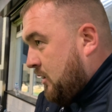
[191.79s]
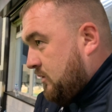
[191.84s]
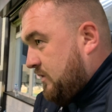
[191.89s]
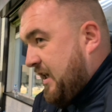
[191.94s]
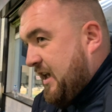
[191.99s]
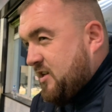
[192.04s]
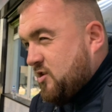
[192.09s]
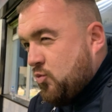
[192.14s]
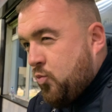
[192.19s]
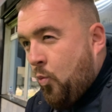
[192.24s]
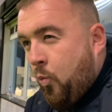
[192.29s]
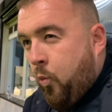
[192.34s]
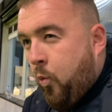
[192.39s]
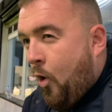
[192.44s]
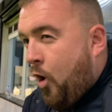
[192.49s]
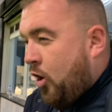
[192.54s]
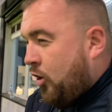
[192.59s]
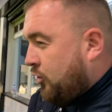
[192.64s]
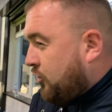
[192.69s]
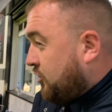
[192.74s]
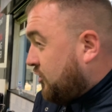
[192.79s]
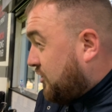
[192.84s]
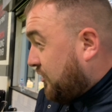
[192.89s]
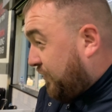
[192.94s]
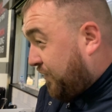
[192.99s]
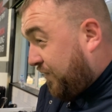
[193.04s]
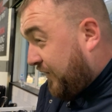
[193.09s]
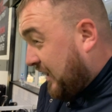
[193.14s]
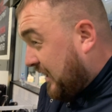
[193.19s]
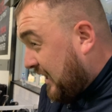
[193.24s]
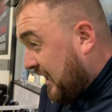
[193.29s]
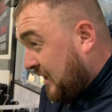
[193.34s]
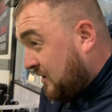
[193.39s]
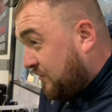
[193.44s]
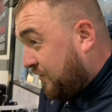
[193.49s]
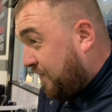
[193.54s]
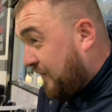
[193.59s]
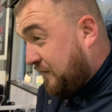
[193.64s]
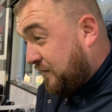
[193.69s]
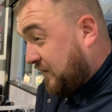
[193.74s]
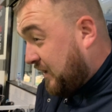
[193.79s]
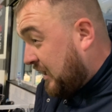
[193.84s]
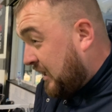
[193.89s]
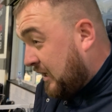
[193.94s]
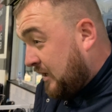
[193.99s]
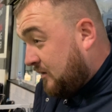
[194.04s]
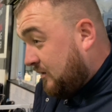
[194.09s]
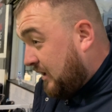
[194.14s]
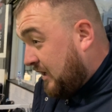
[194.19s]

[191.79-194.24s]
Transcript: This one defeat in 15,